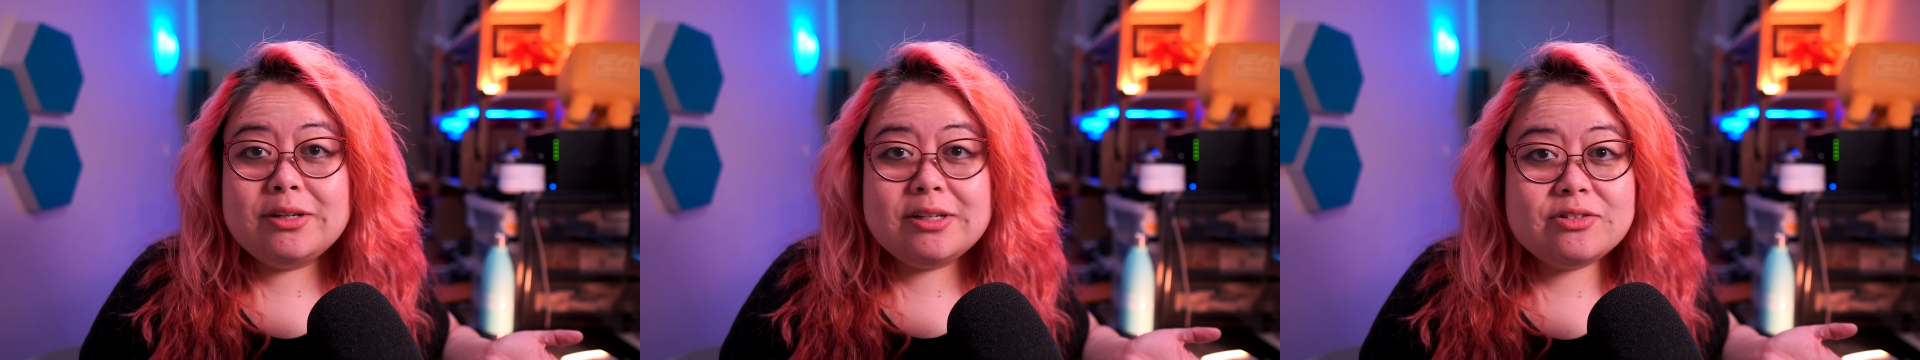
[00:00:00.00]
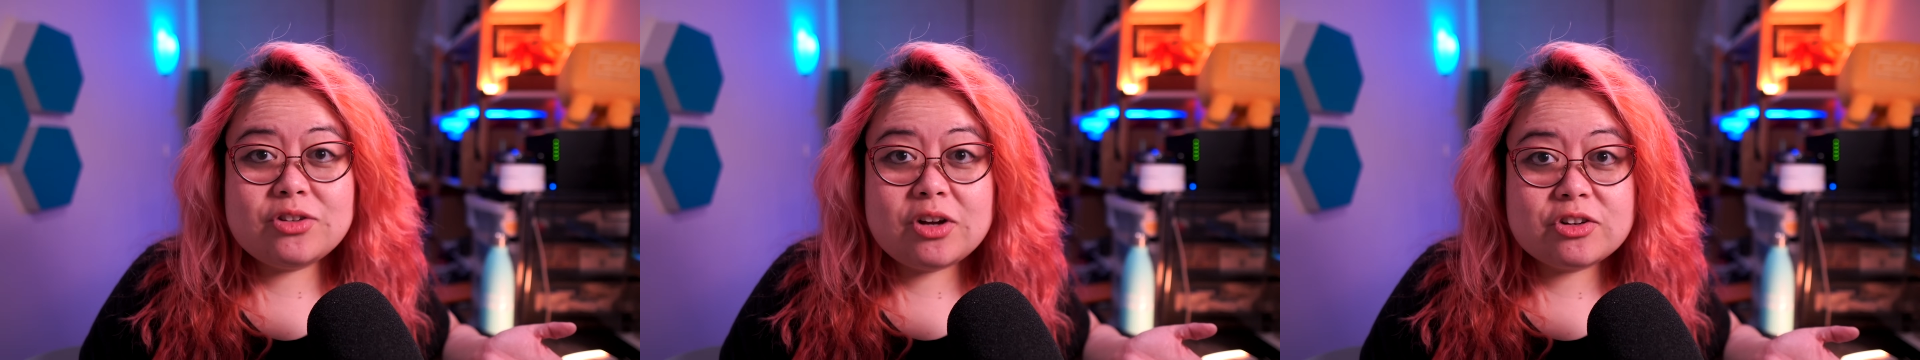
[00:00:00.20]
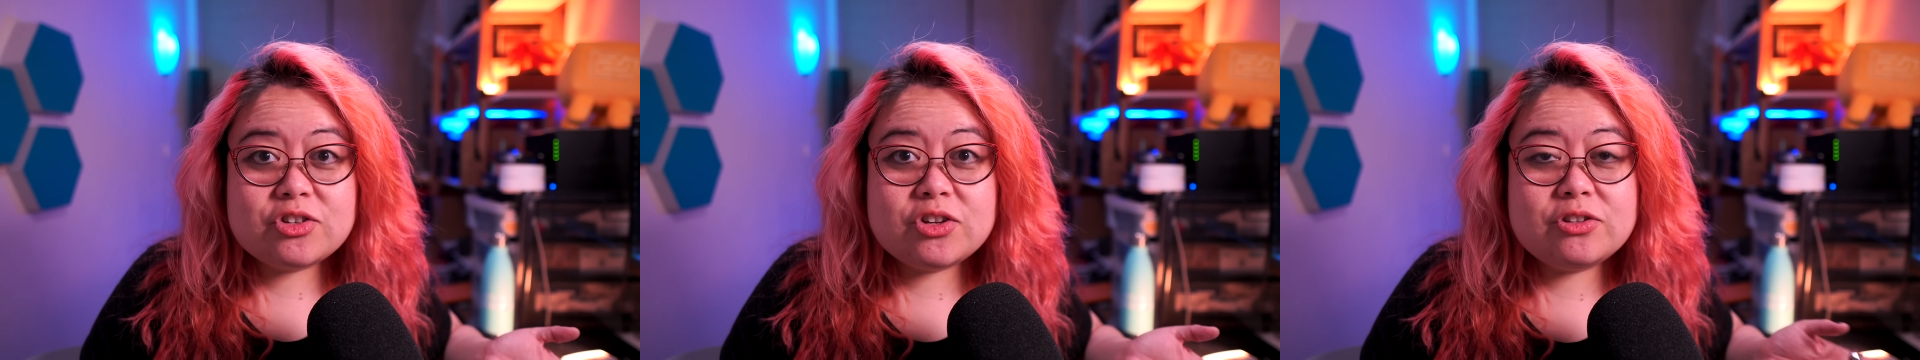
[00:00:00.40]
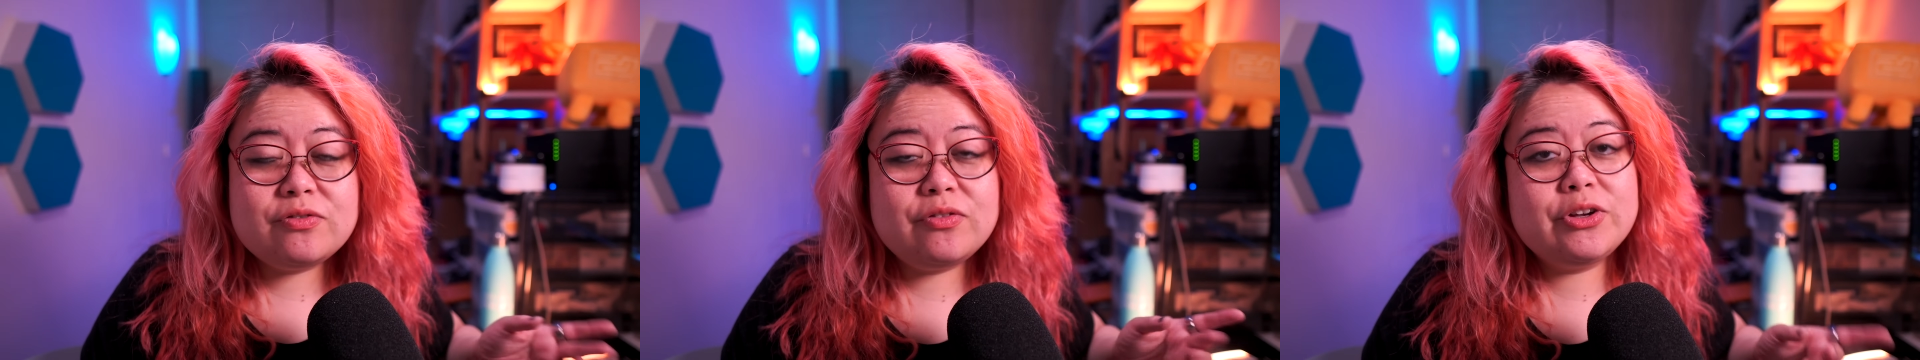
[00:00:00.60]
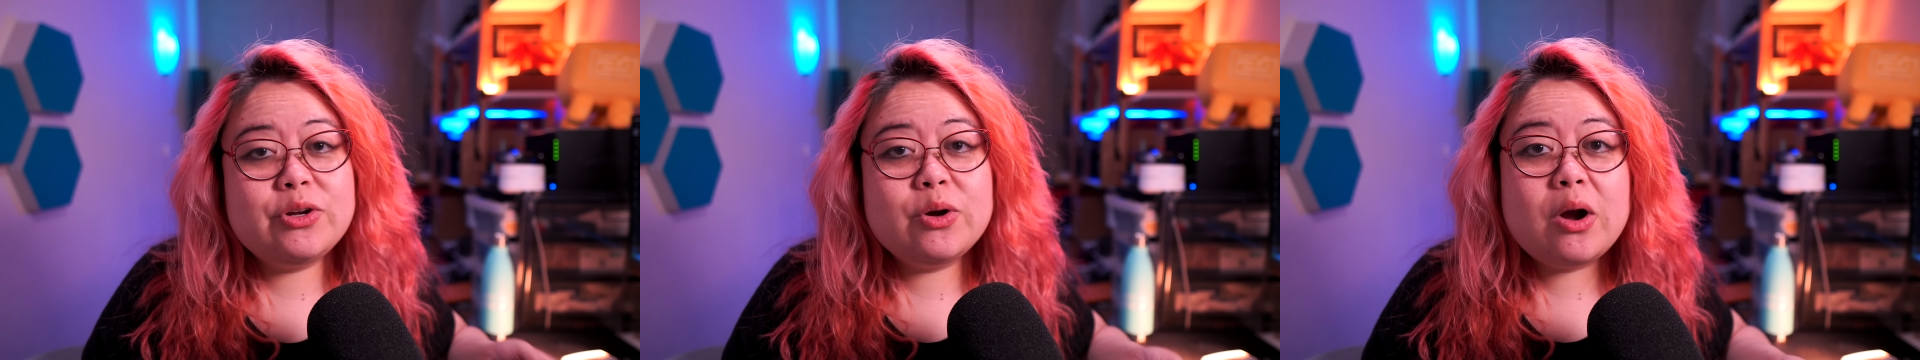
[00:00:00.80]
instructions
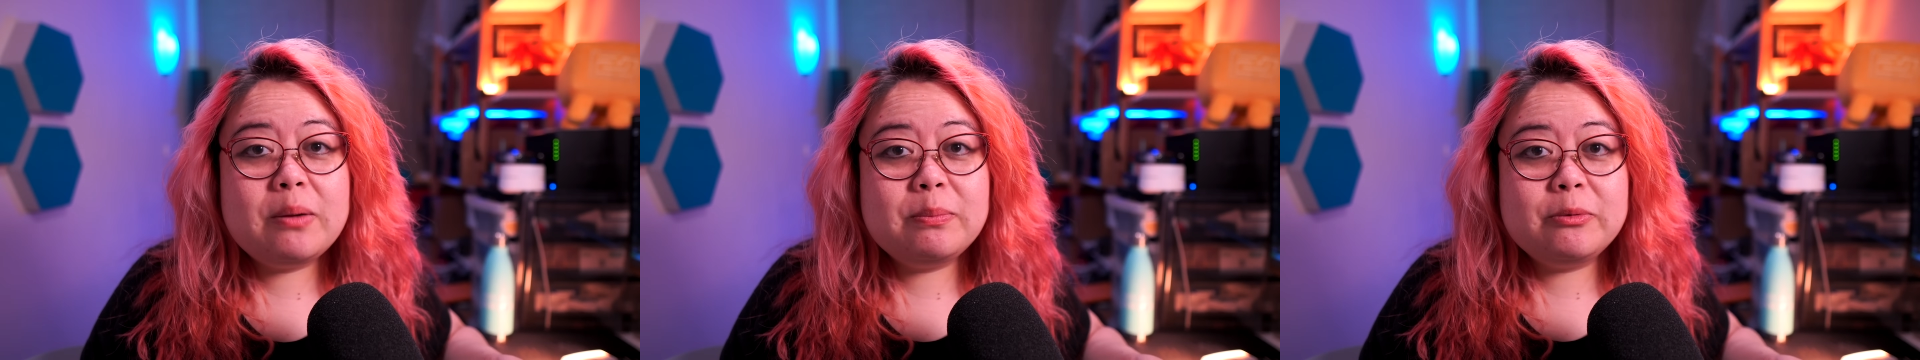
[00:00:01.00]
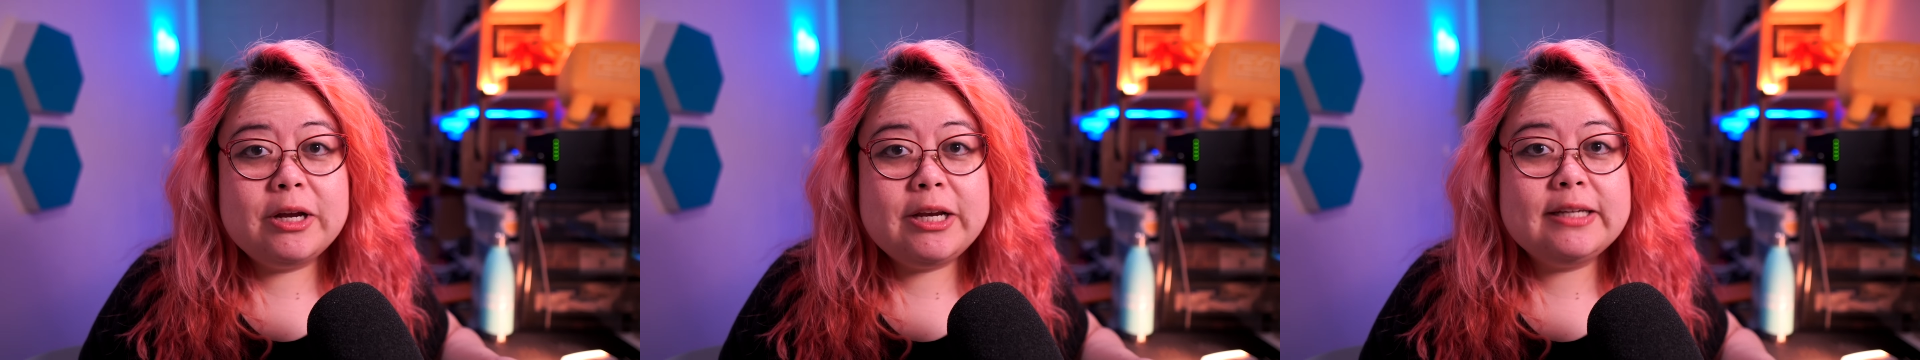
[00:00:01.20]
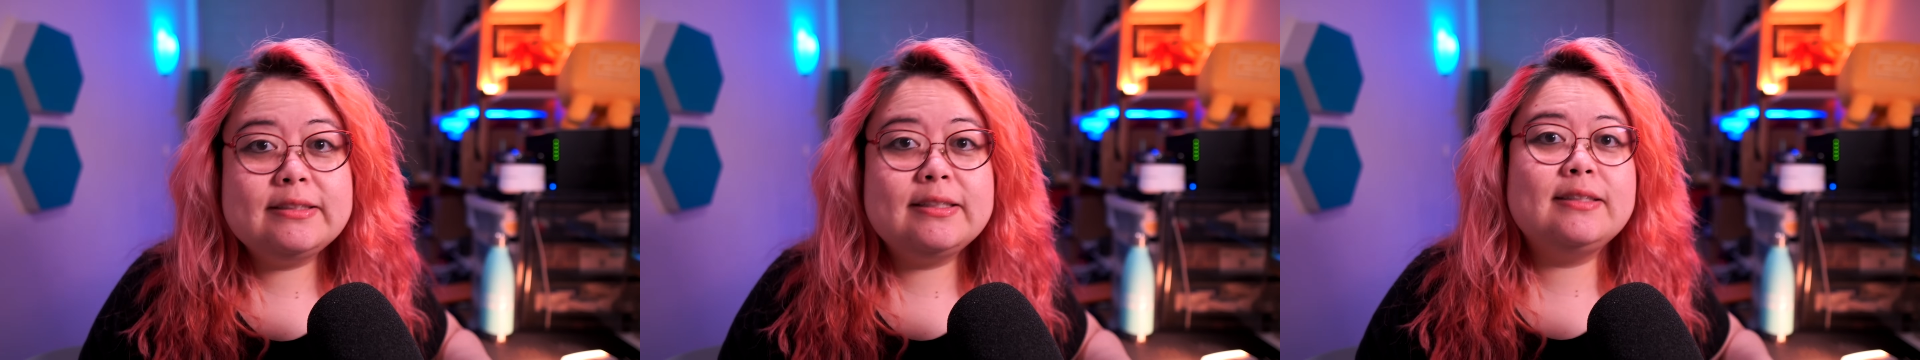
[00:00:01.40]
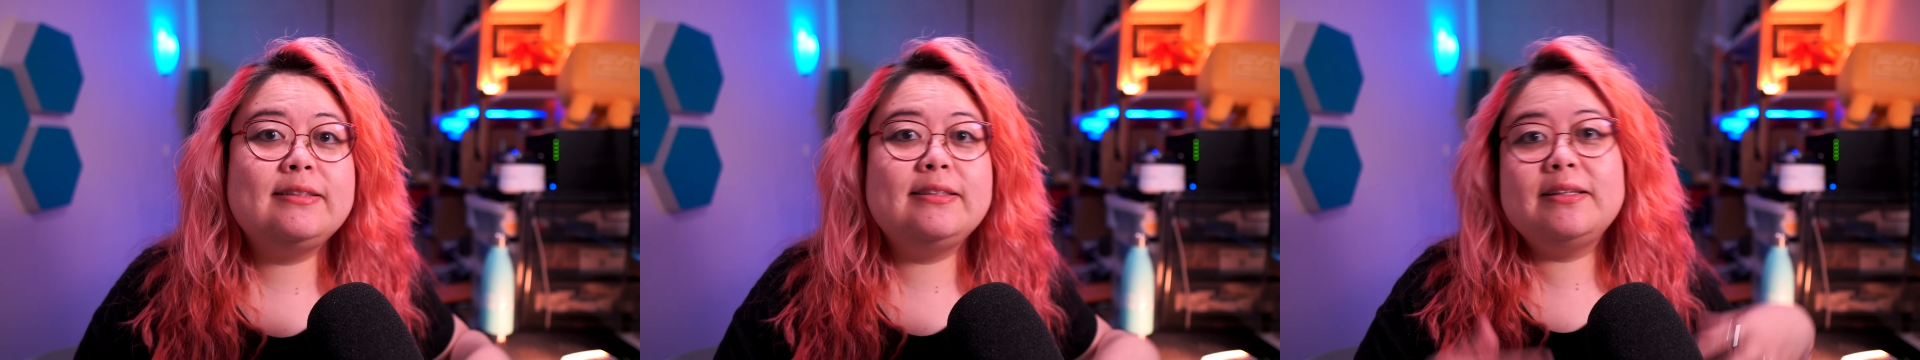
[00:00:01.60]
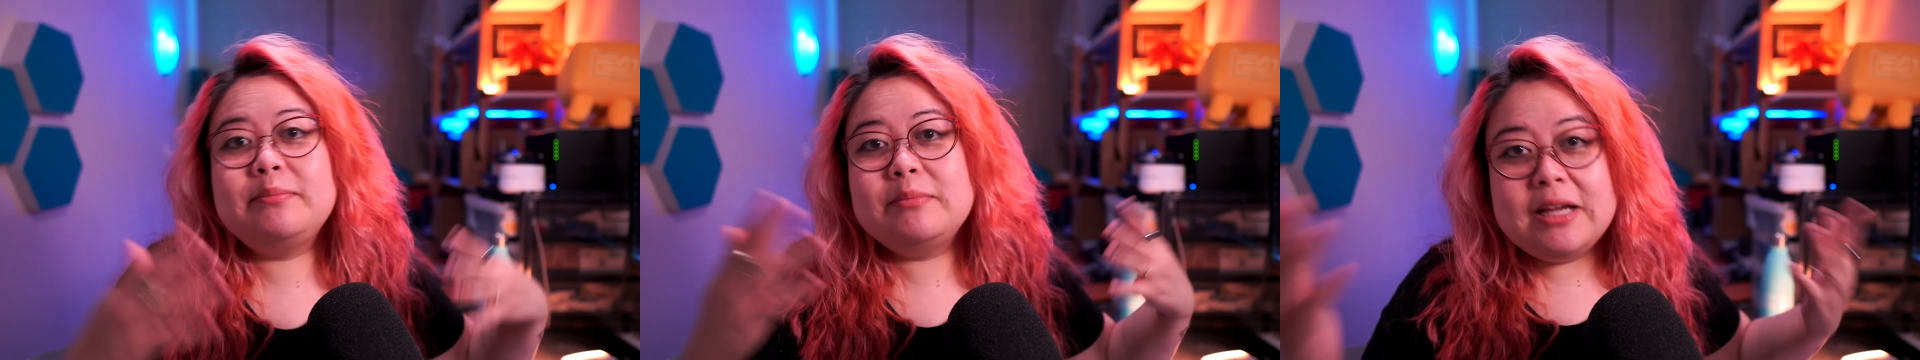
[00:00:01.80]
for your operating
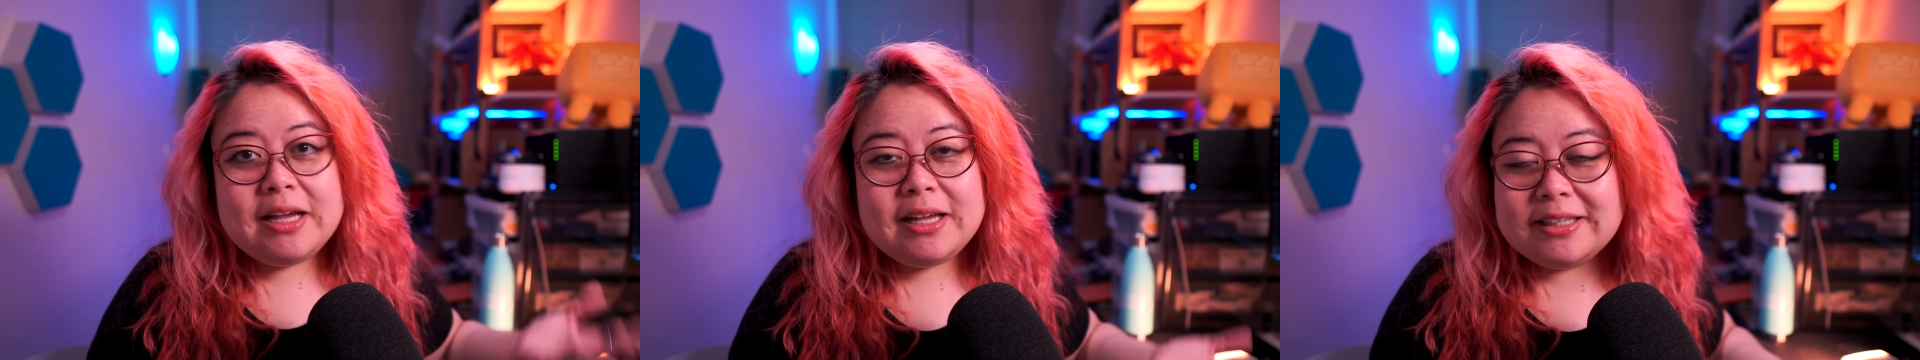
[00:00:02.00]
system.